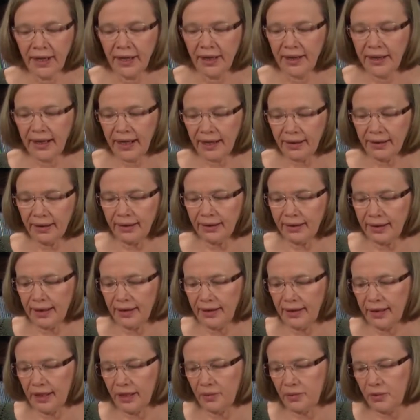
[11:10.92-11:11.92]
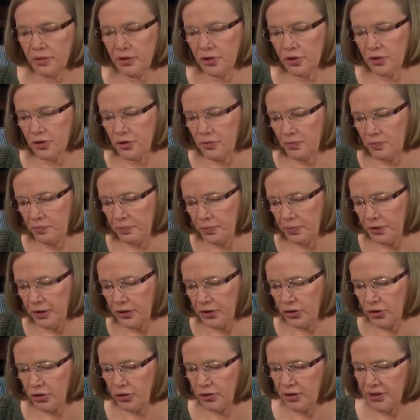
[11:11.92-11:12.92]
The other thing that I wanted to
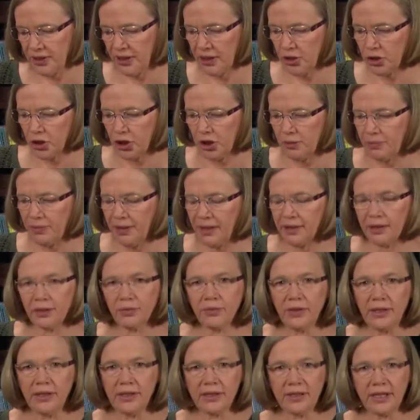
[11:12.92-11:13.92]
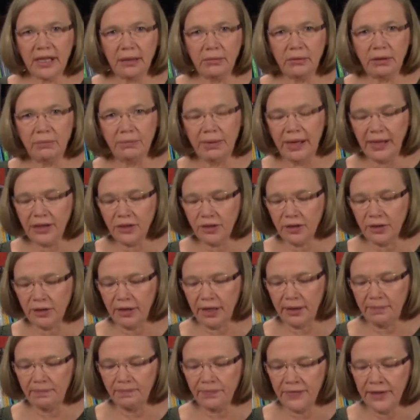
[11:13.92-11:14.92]
bring to your attention about the readers, coming back to
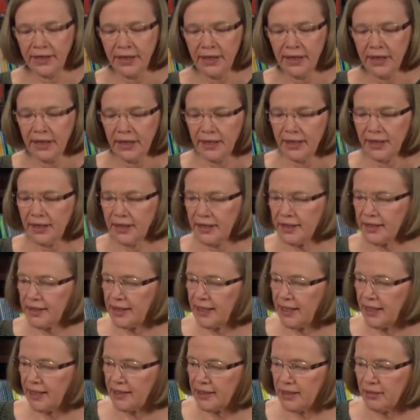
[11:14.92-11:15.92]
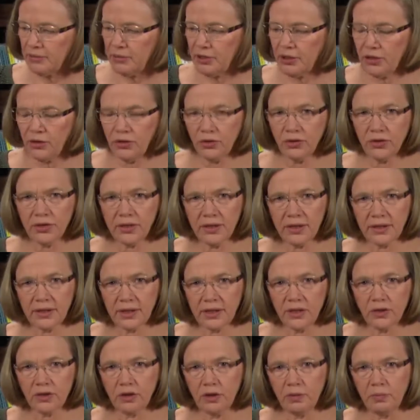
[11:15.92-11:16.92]
them, is that I'm going to use this
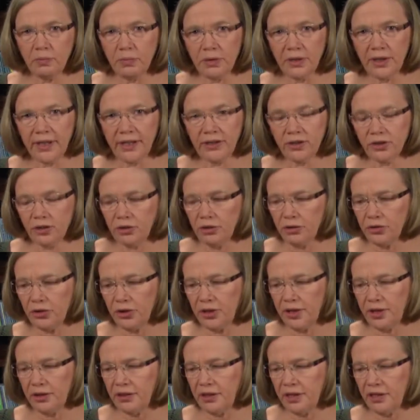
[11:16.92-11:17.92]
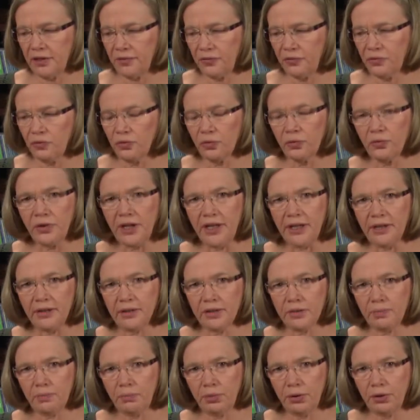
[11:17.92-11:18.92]
example. I told you that there's 4
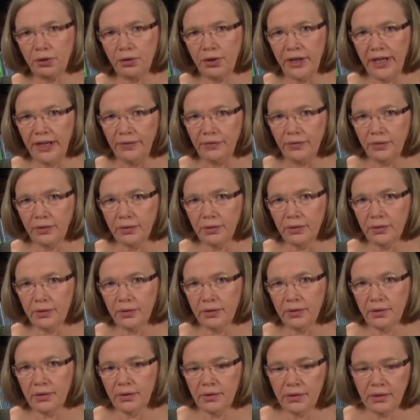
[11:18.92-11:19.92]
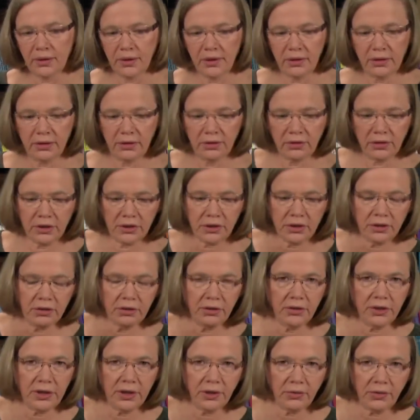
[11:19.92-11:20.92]
readers per level, not
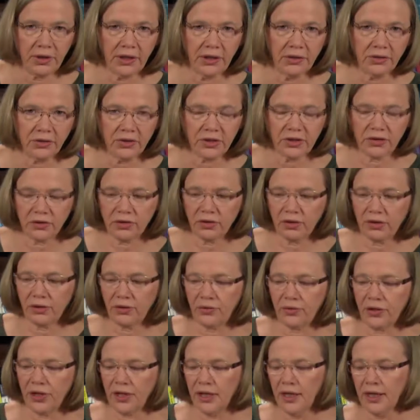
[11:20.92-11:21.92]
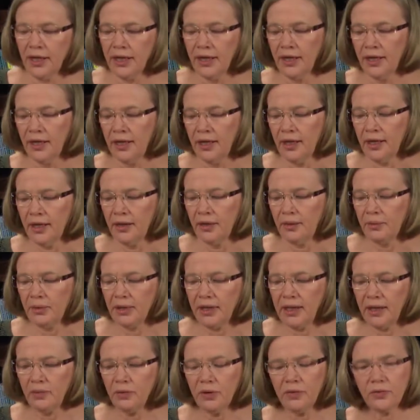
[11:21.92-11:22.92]
including green because it's got 3.
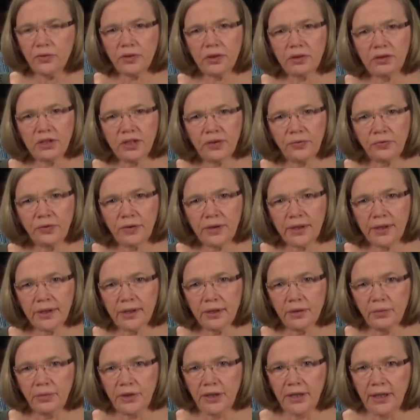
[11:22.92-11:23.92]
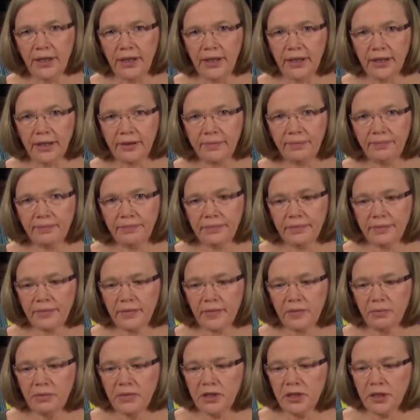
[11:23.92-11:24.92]
But then we've got this 5th little reader here,
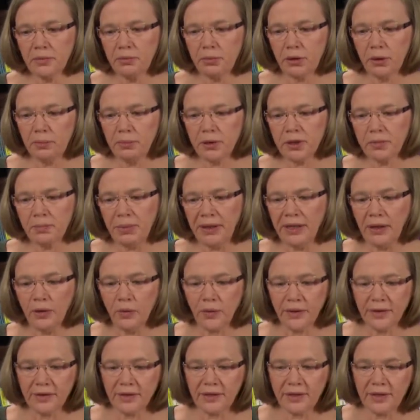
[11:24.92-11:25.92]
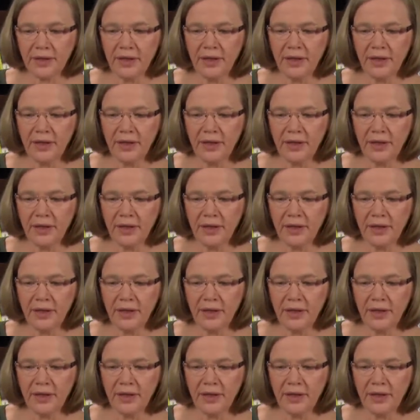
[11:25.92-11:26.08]
Mr. Popper's Penguins.